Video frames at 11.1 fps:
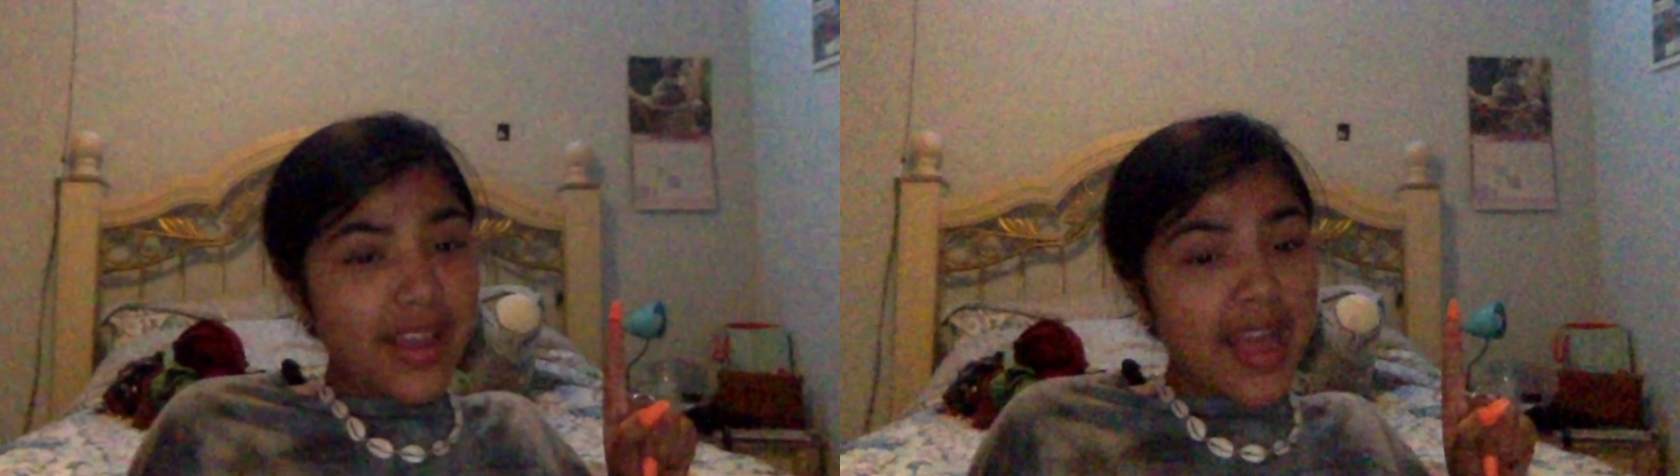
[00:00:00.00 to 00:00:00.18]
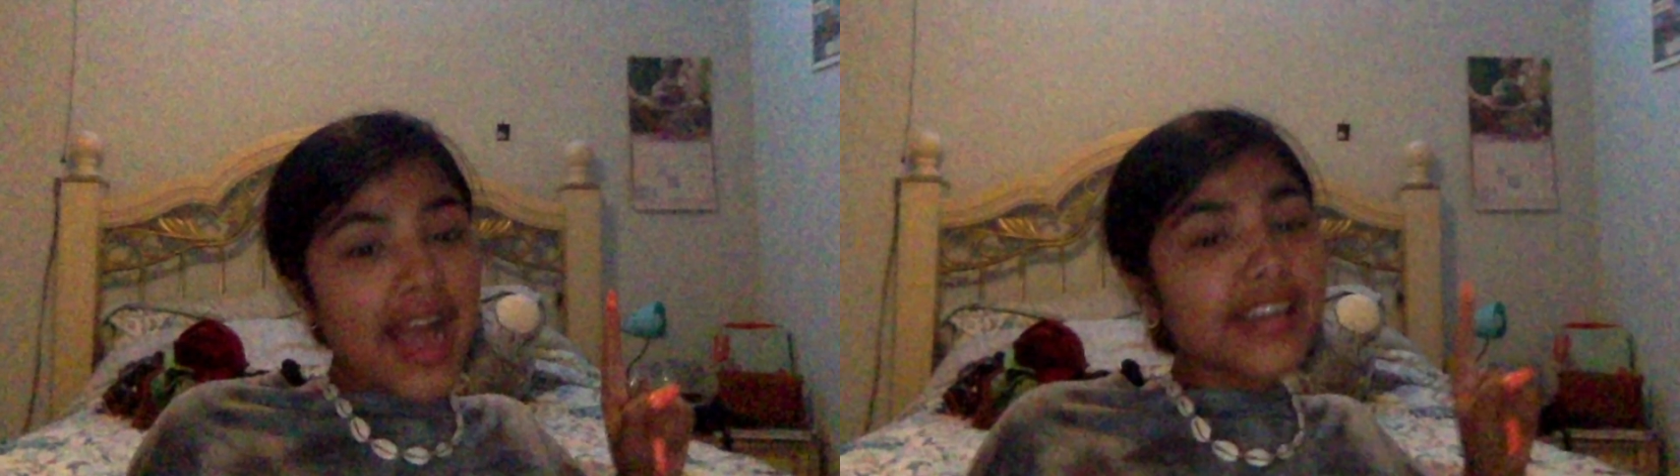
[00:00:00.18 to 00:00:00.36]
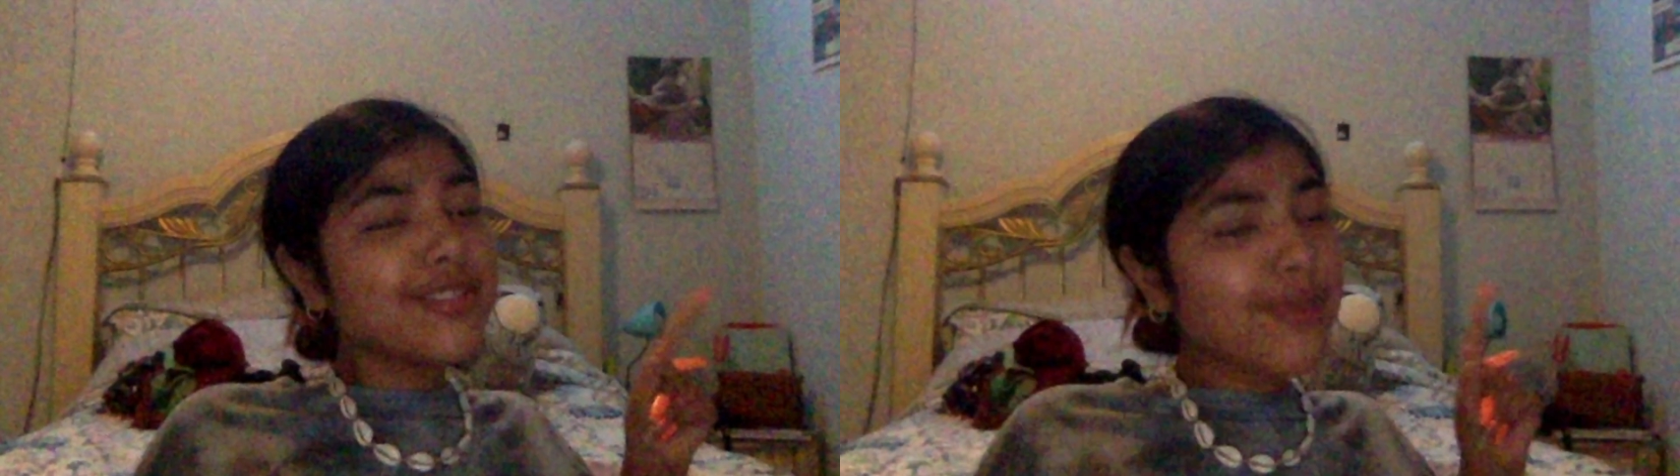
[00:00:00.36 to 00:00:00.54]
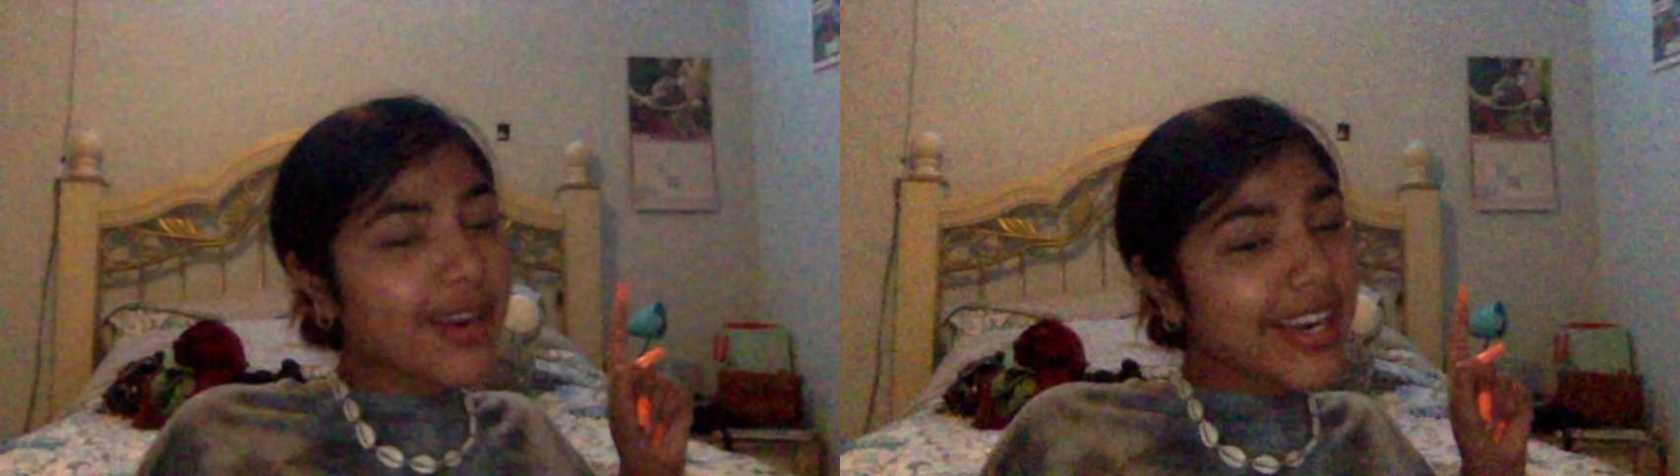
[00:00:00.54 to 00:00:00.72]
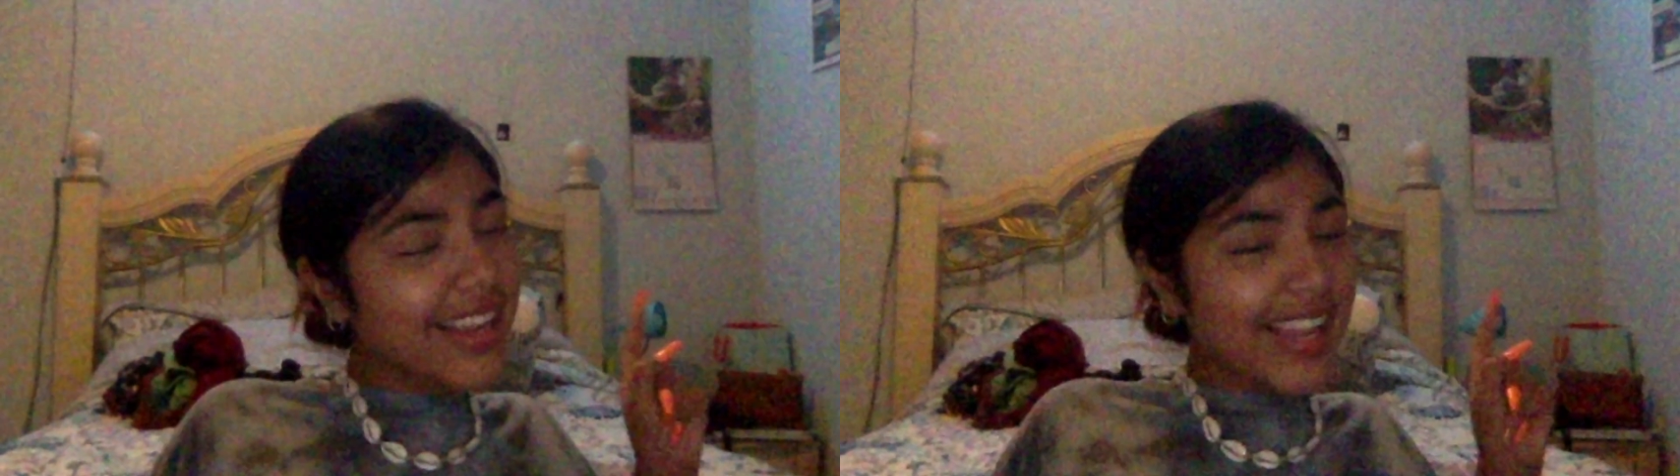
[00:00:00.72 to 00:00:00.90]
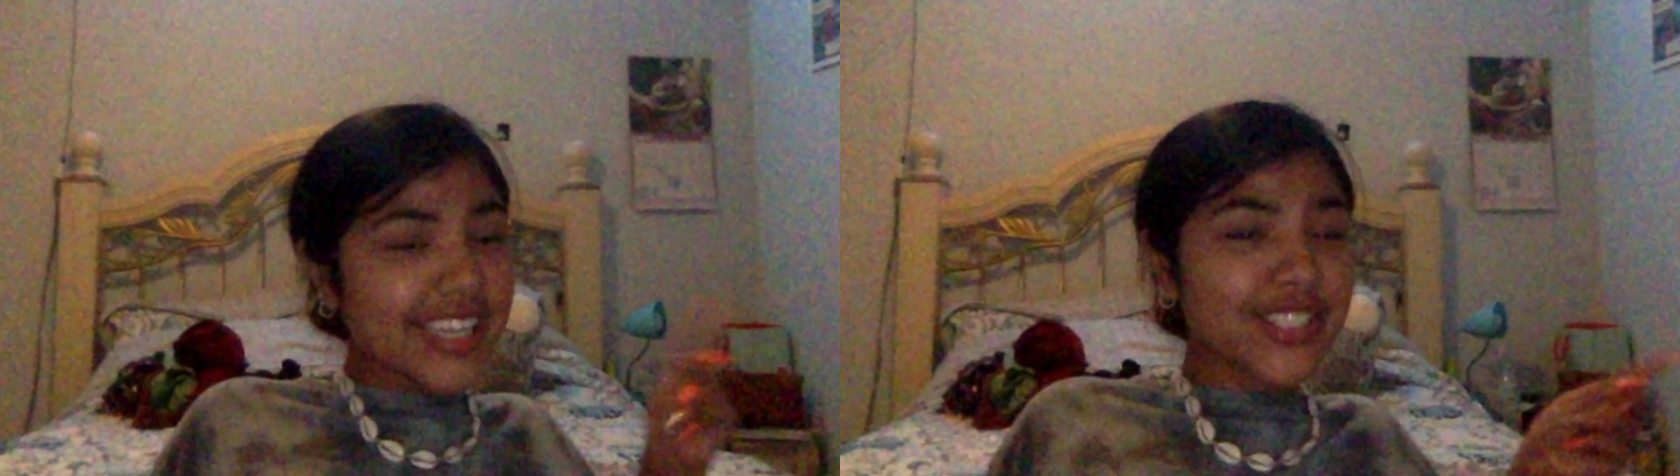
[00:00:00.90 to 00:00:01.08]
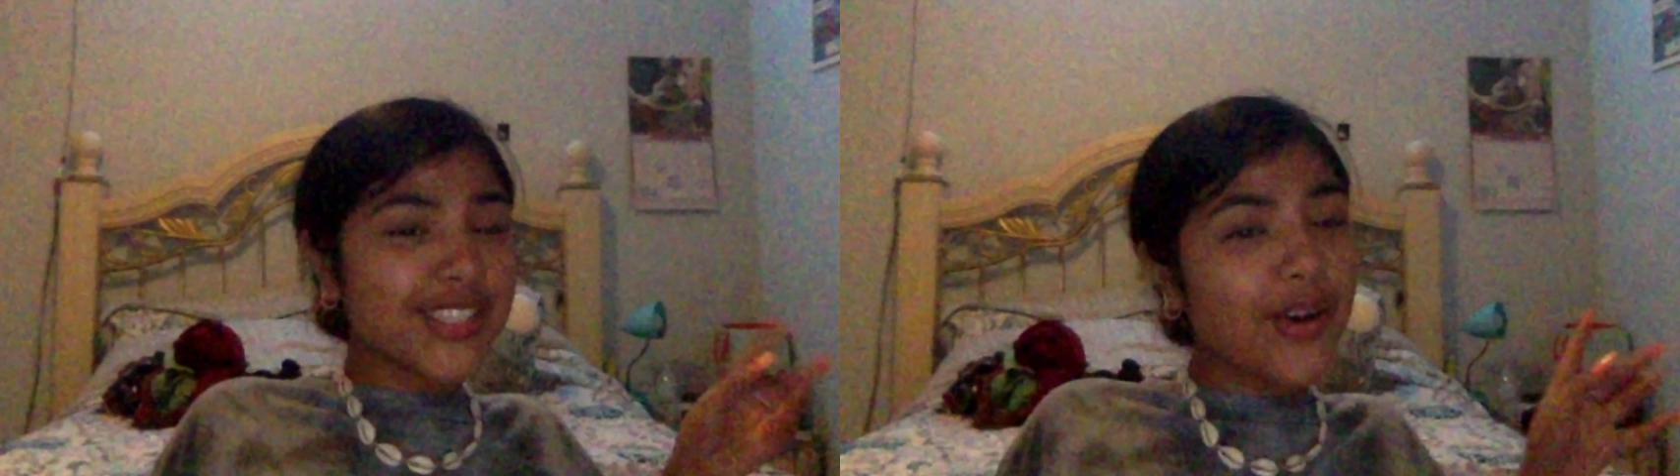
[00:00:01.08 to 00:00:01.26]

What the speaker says: I just wanted to let you know that